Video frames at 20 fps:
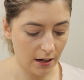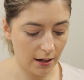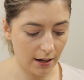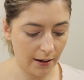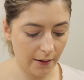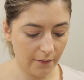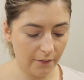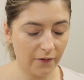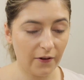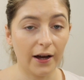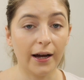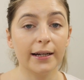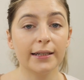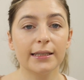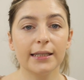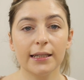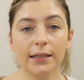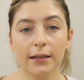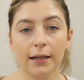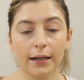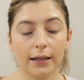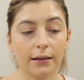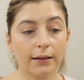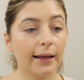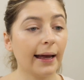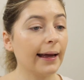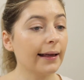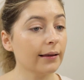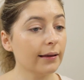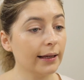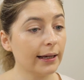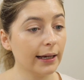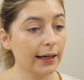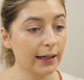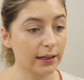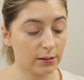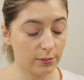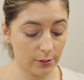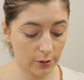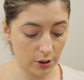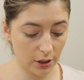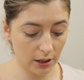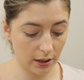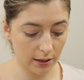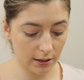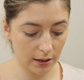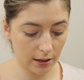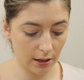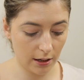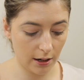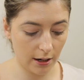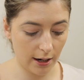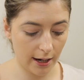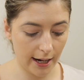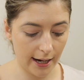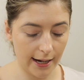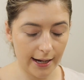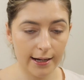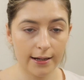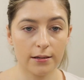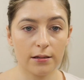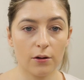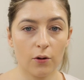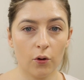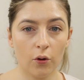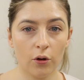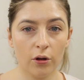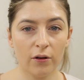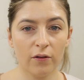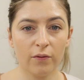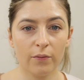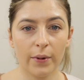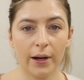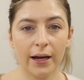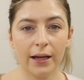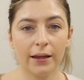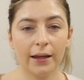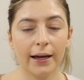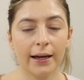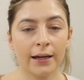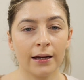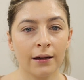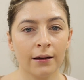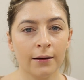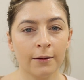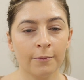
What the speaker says: I'm finding like lately, especially under the eyes, all of my like